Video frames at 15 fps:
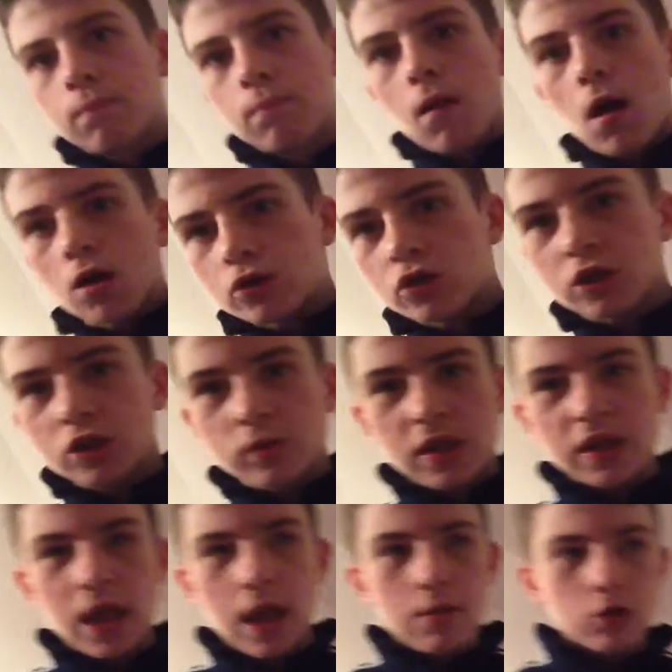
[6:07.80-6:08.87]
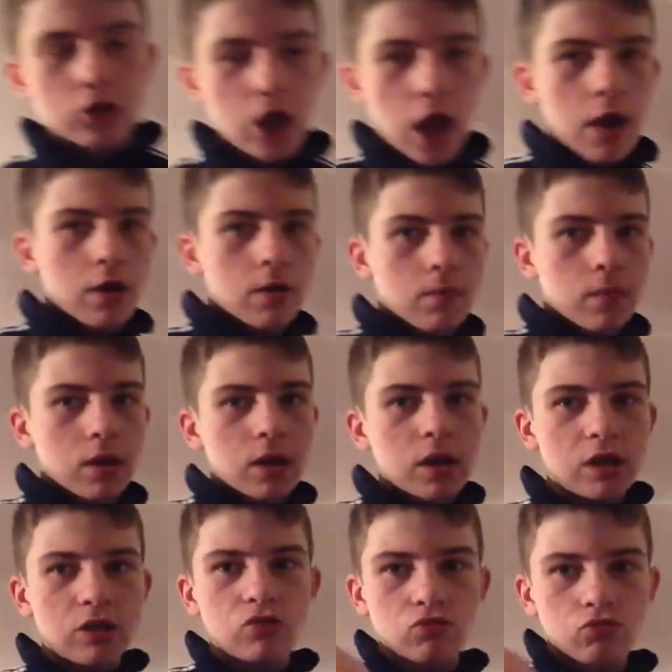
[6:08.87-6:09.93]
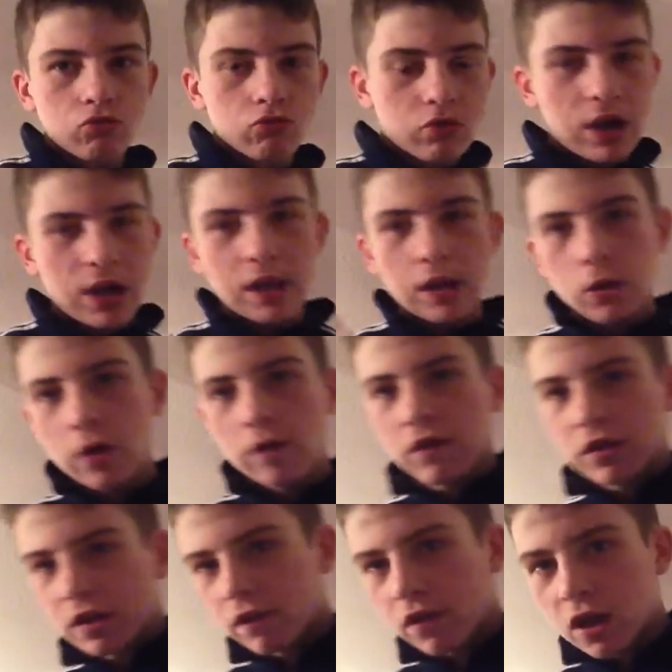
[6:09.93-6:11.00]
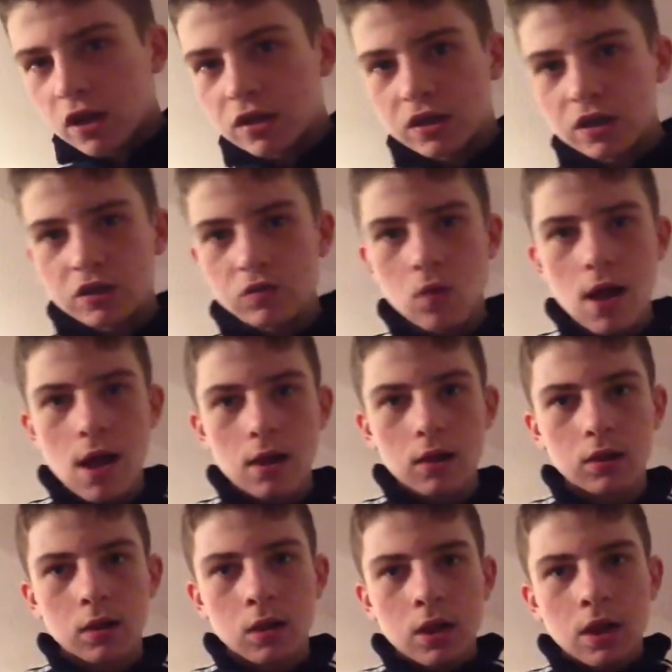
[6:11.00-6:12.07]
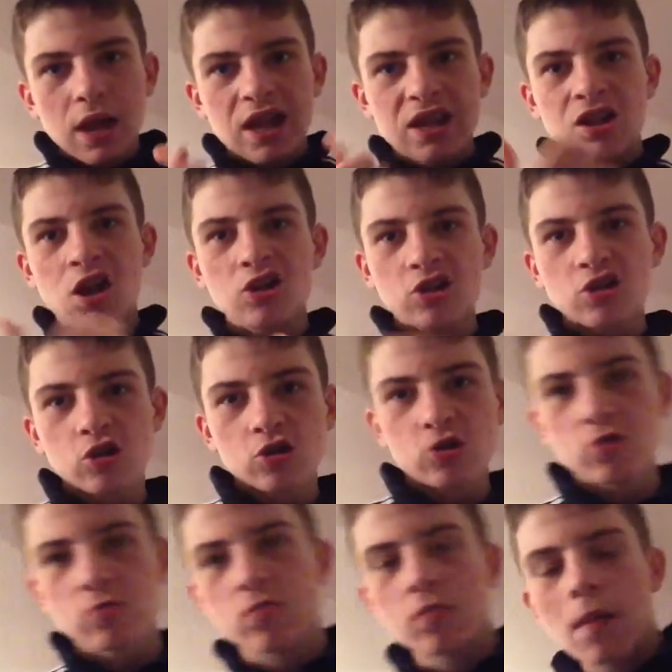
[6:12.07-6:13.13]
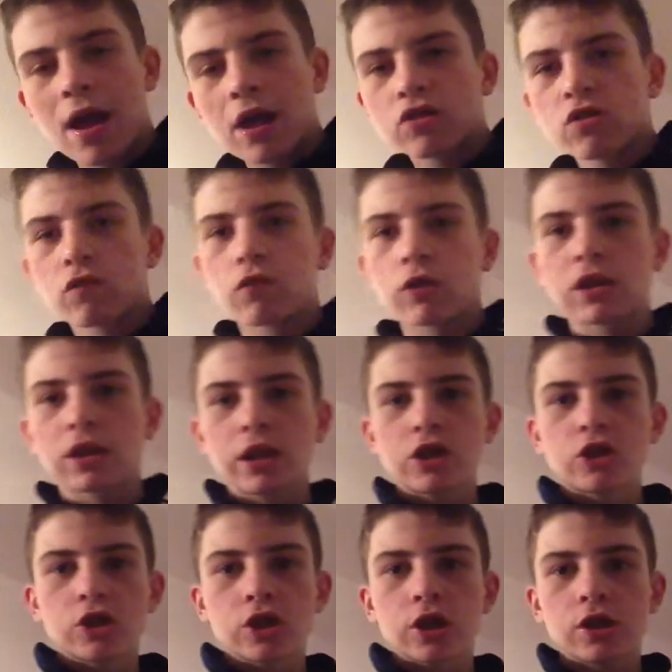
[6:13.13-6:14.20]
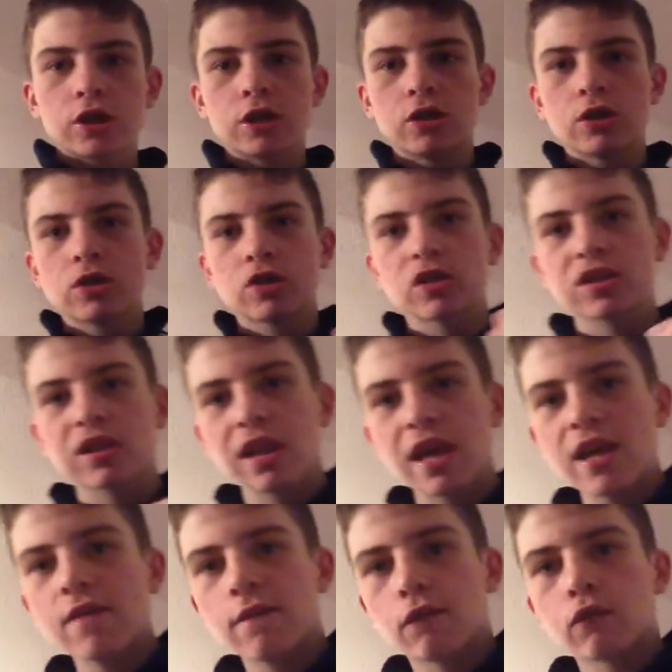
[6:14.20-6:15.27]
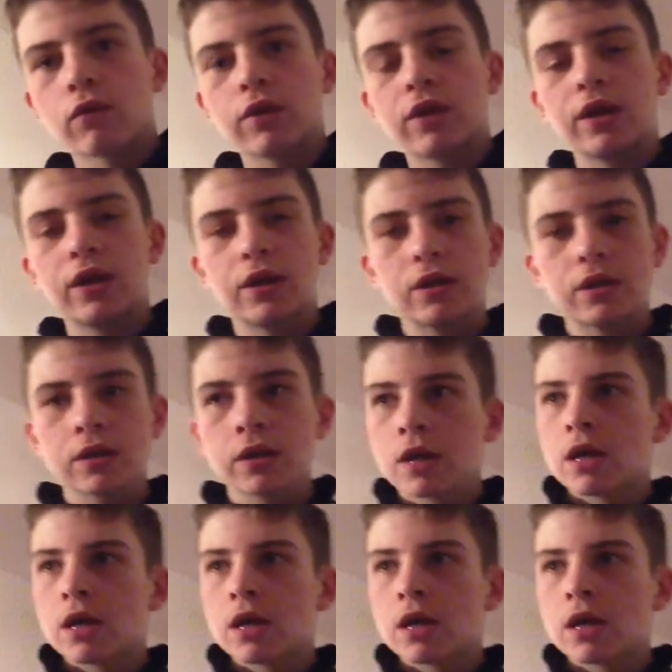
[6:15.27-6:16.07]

Other things about the game, though, Skyrim is really looking for diversity as well. It touches on some matters of religion and slavery and